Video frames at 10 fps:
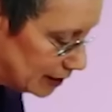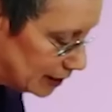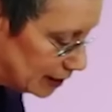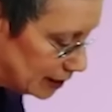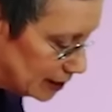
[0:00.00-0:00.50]

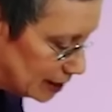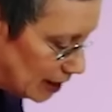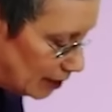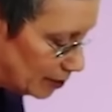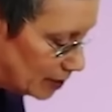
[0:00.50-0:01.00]
at the
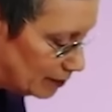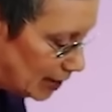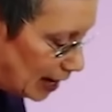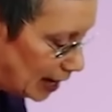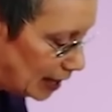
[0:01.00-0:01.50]
top of the
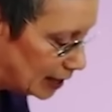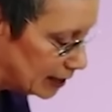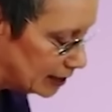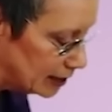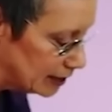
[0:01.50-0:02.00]

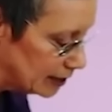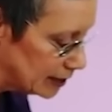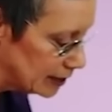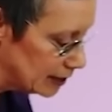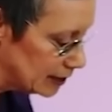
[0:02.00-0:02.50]
back.
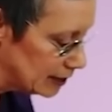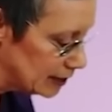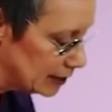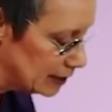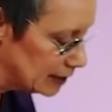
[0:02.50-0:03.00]

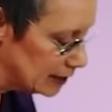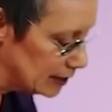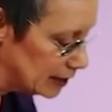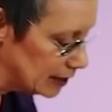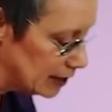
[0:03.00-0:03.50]

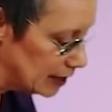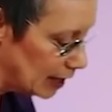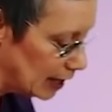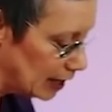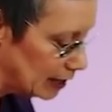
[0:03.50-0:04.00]
And
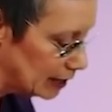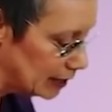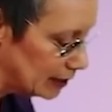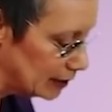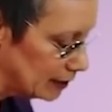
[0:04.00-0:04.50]

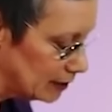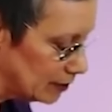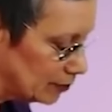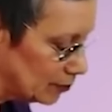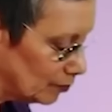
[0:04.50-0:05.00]
again,
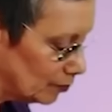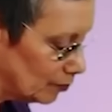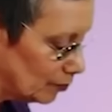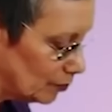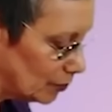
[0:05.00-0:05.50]

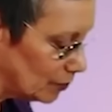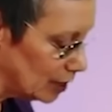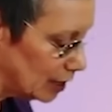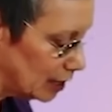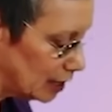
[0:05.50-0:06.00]

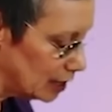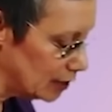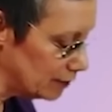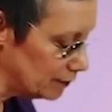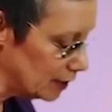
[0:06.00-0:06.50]
bring
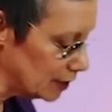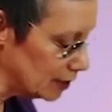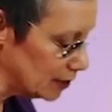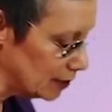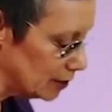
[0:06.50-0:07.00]
your
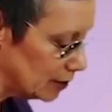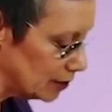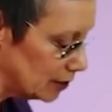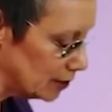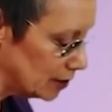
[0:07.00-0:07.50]

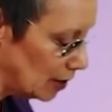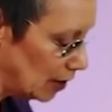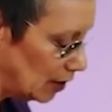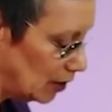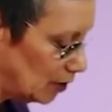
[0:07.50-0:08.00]
fingers
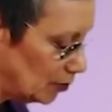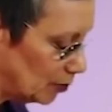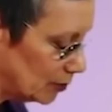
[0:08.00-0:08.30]
up